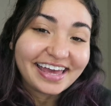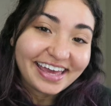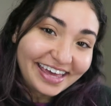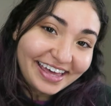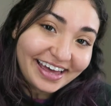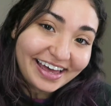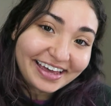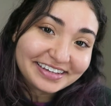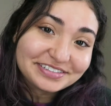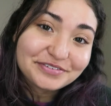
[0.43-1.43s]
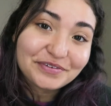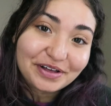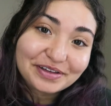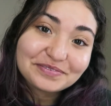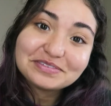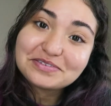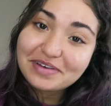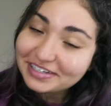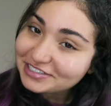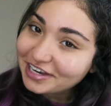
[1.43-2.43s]
Hey guys, welcome to
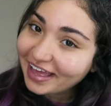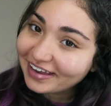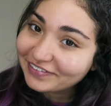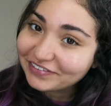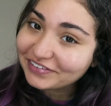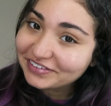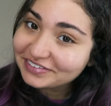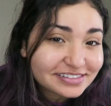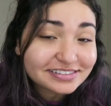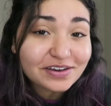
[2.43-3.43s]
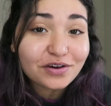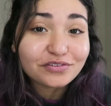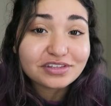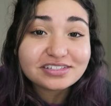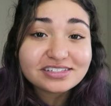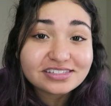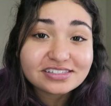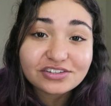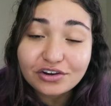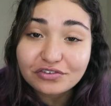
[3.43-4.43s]
my channel. So if this is
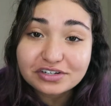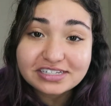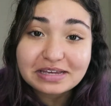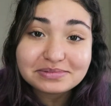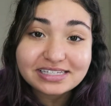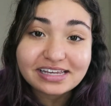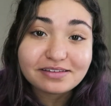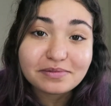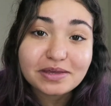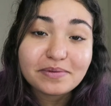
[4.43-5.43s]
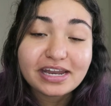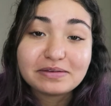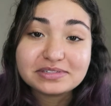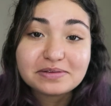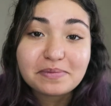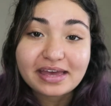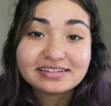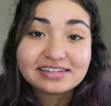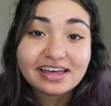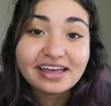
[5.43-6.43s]
your first time seeing me, my name is
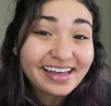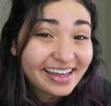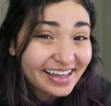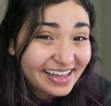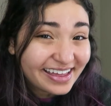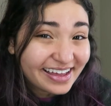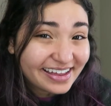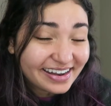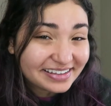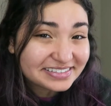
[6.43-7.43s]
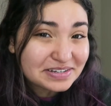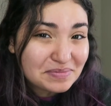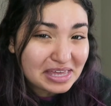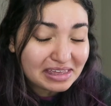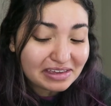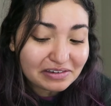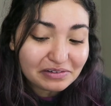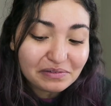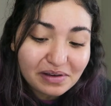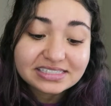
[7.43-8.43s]
Amanda. Nice to meet
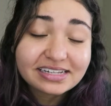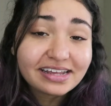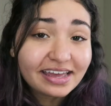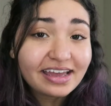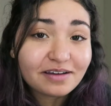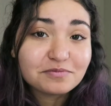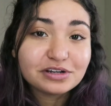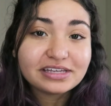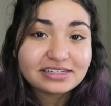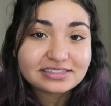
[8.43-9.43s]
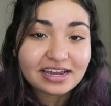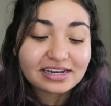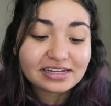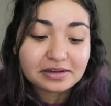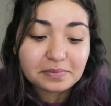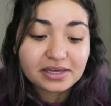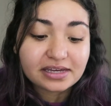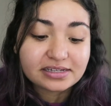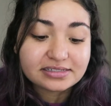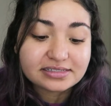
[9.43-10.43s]
you. Today I'm really excited
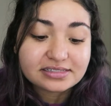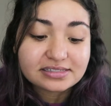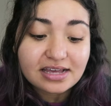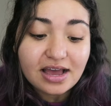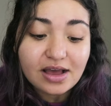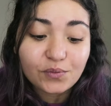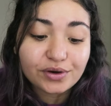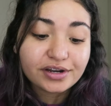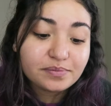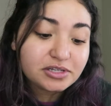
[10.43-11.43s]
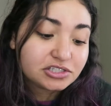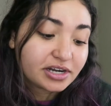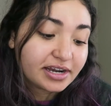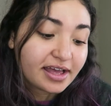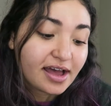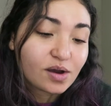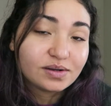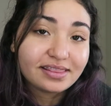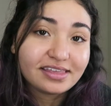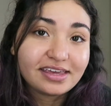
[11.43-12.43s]
because we're gonna be trying
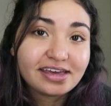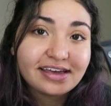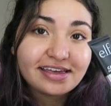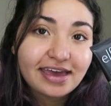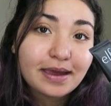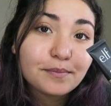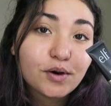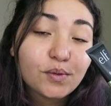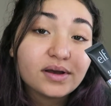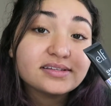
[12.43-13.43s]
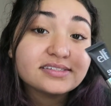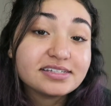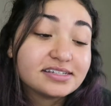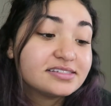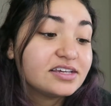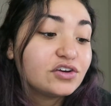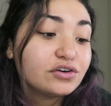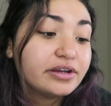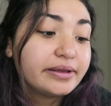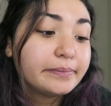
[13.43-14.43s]
out the camo CC
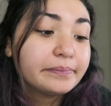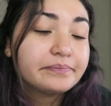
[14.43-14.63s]
cream.